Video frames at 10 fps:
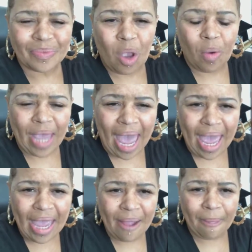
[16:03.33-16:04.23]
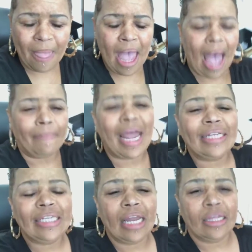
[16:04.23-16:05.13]
Okay? I'm
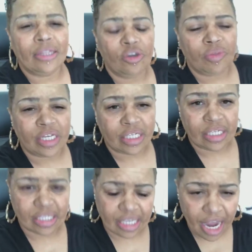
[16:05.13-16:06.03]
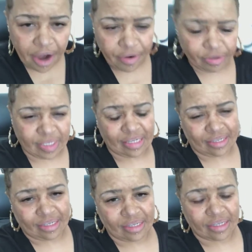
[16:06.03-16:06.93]
not telling you this to scare you,
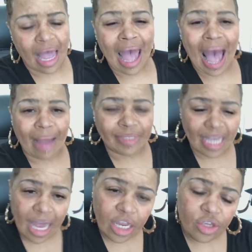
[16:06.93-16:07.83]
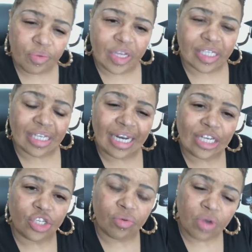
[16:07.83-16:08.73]
sisters. I'm telling you this to
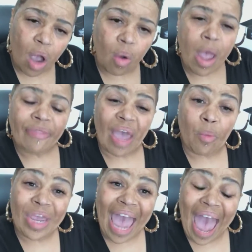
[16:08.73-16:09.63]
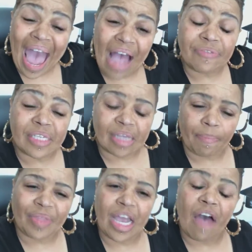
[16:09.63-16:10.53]
let you know that we have
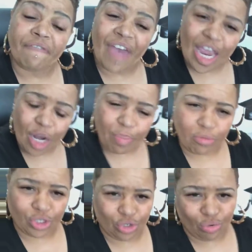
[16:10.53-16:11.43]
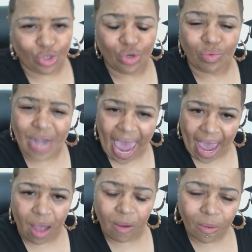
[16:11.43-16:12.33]
something available to you
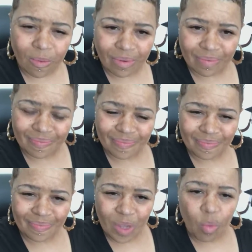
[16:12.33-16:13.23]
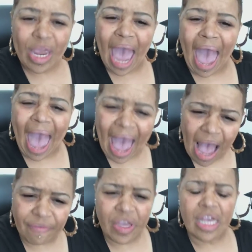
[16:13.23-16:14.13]
now. We
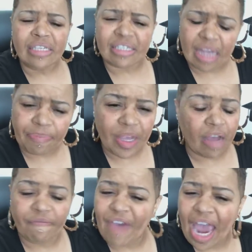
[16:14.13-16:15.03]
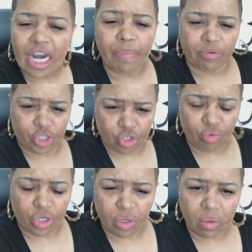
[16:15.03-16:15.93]
have something available to
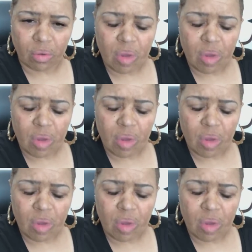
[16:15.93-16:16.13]
you.